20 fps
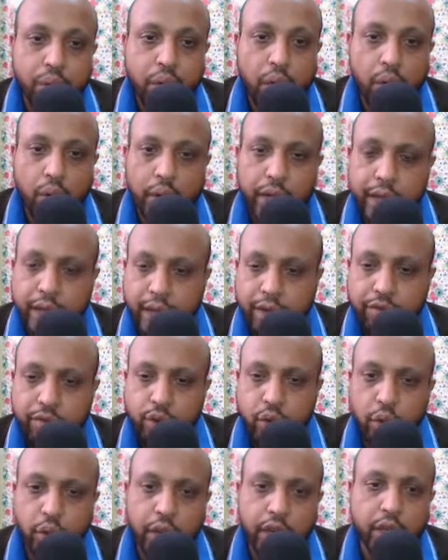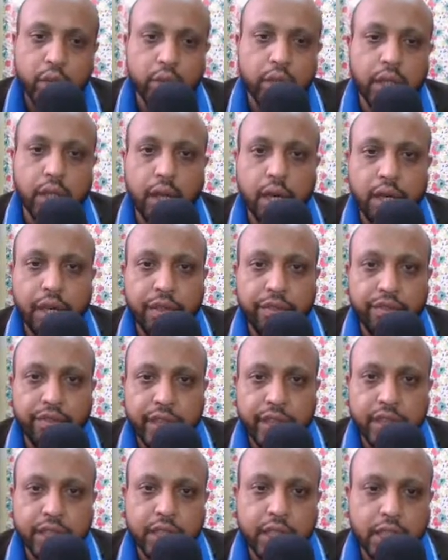Okay, if you look into the
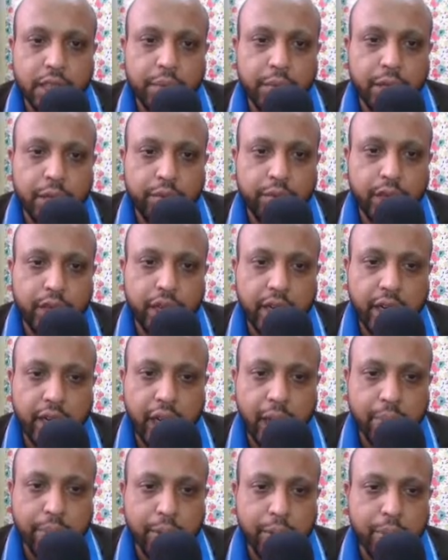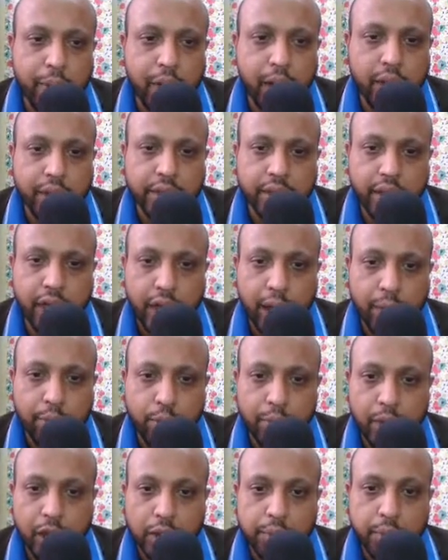differences between an epiblast and
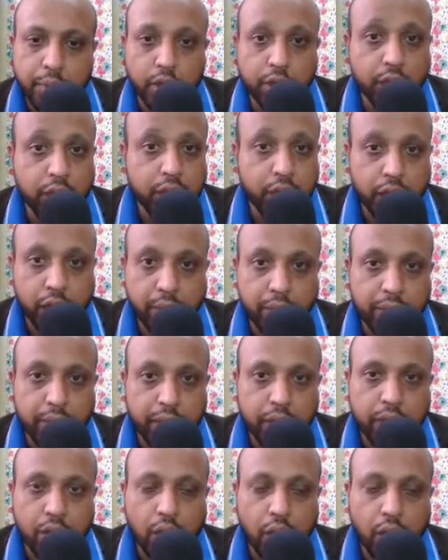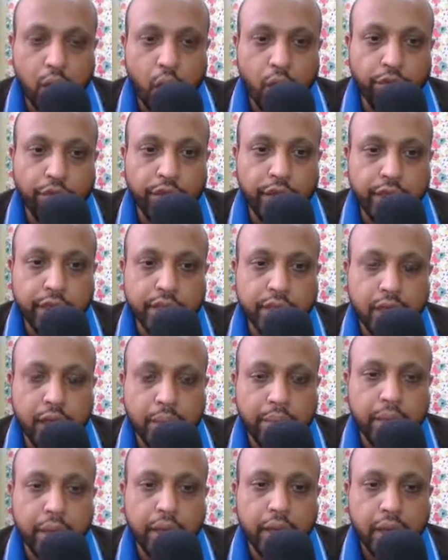hypoblast, because this term is often
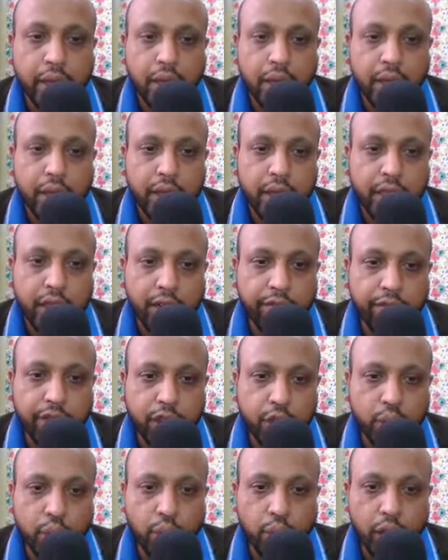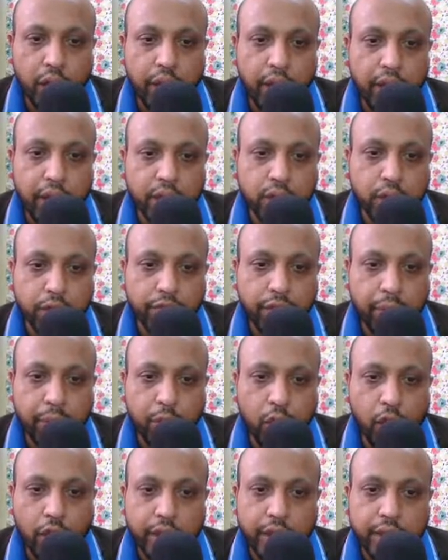coming, they have 2 layers of
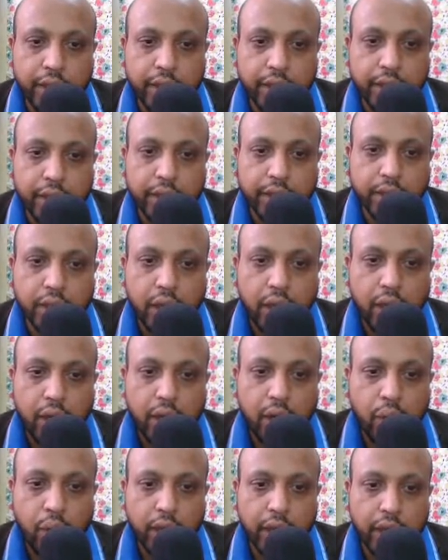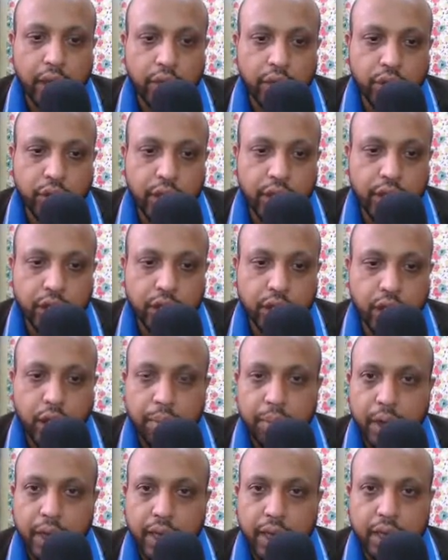embryonic discs. Okay, 3
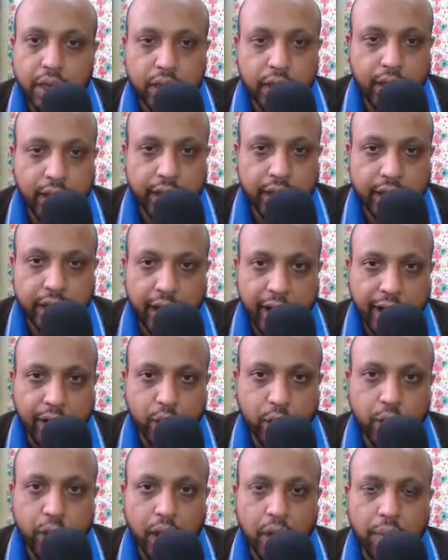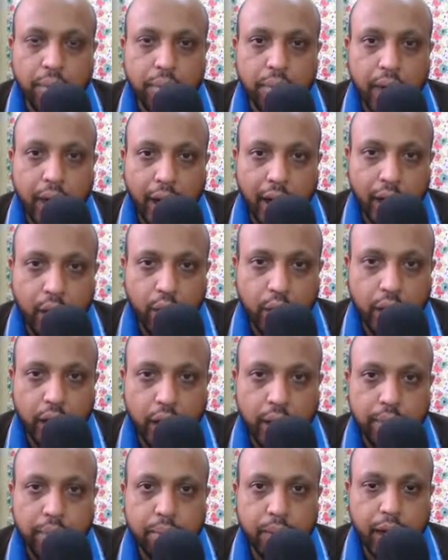germ lengths, that is ectoderm,
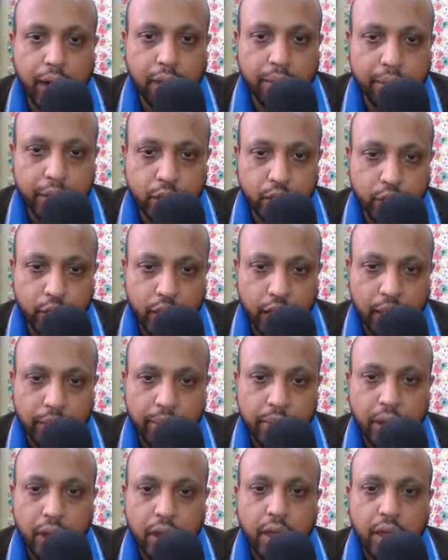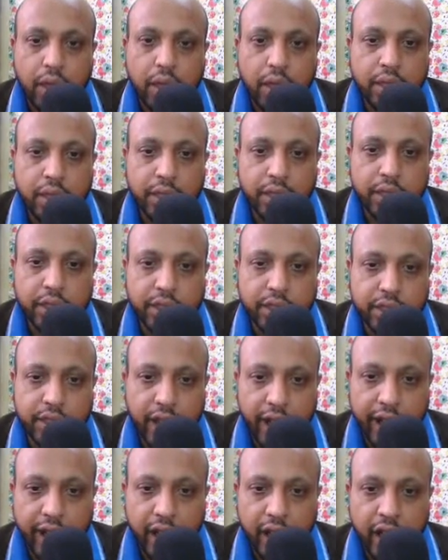endoderm and mesoderm. This is the
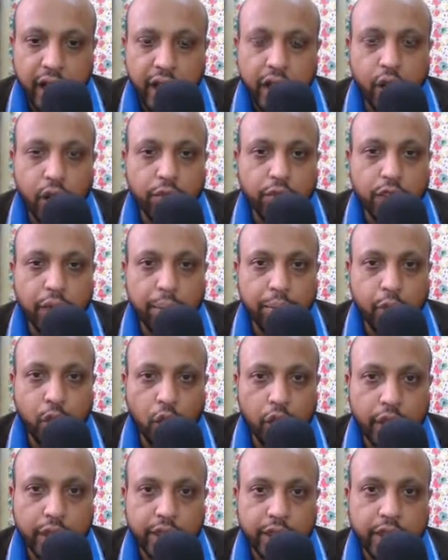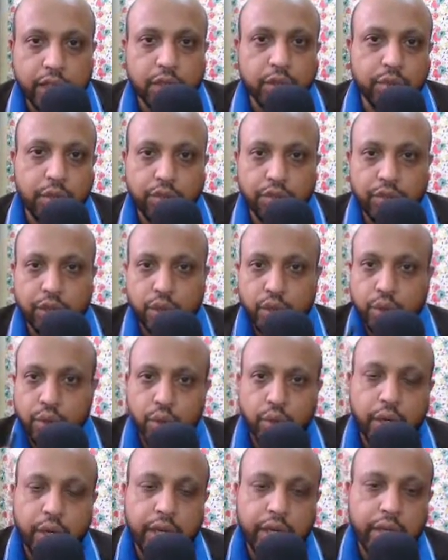second layer of the embryonic disc, which we
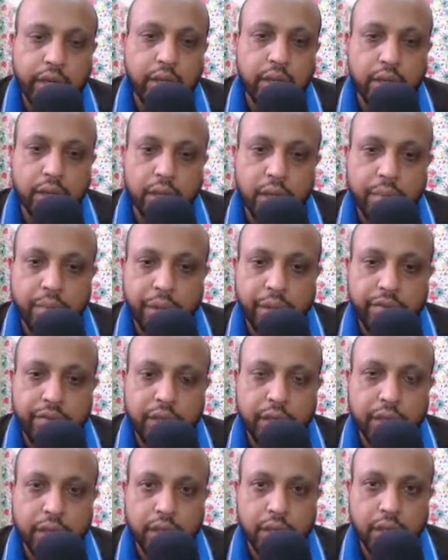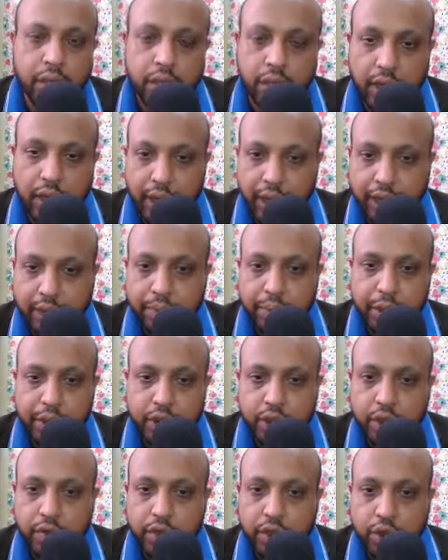showed in the previous the next
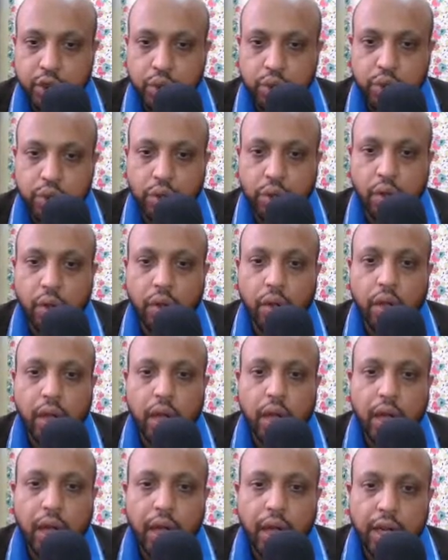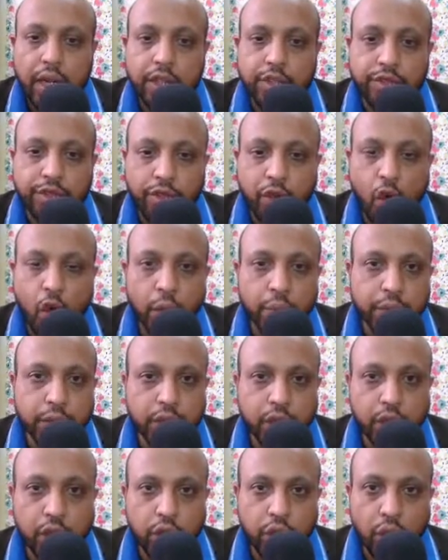picture which you saw. It forms
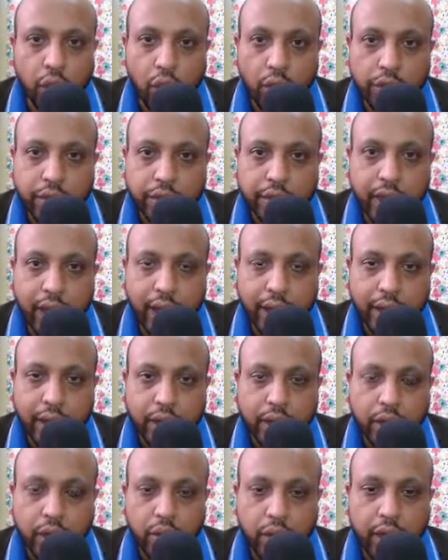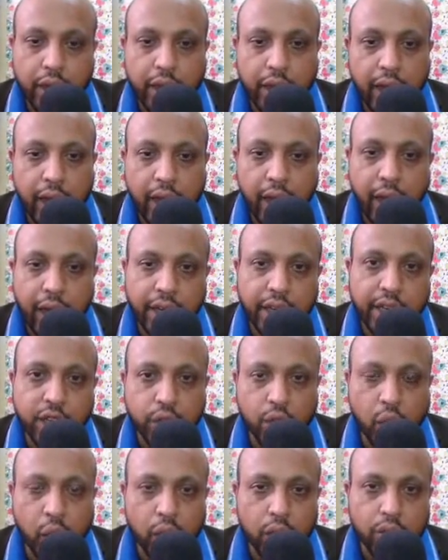the yolk sac, okay, and
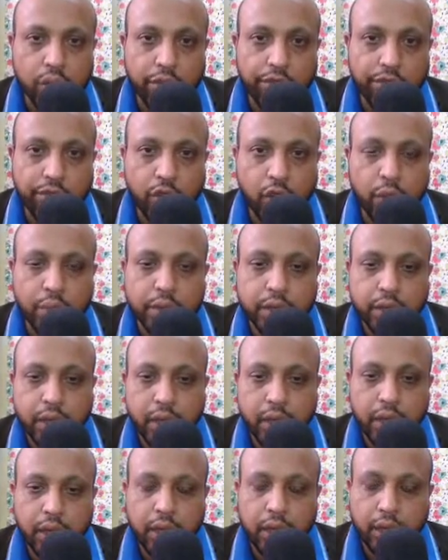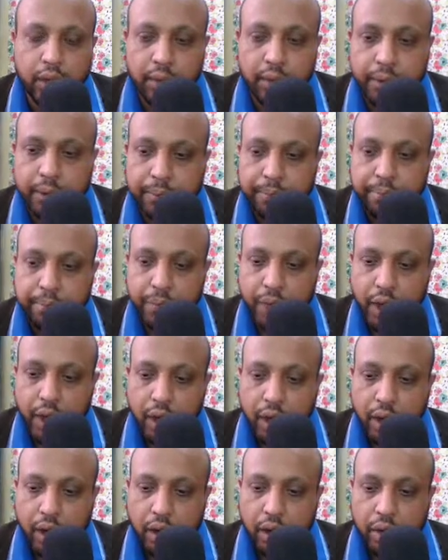it also forms the
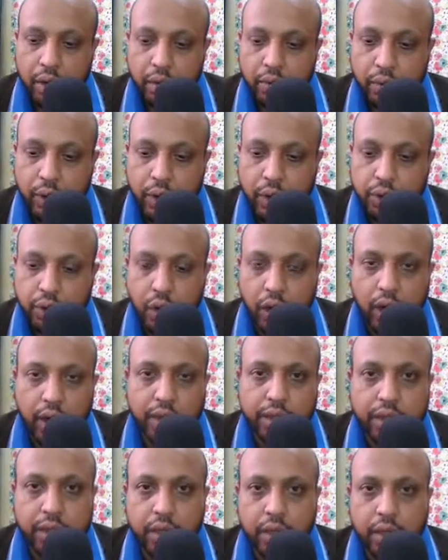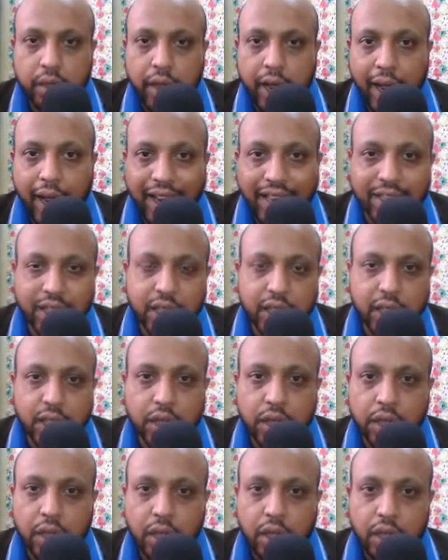what is called as the
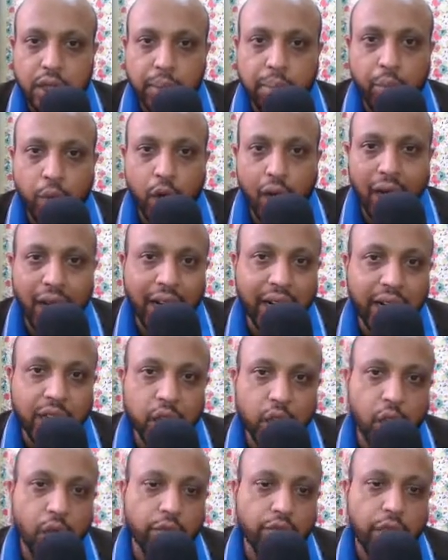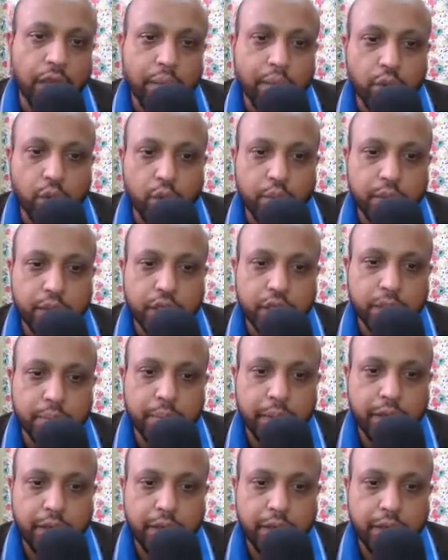axis, the polarity of the embryo which has been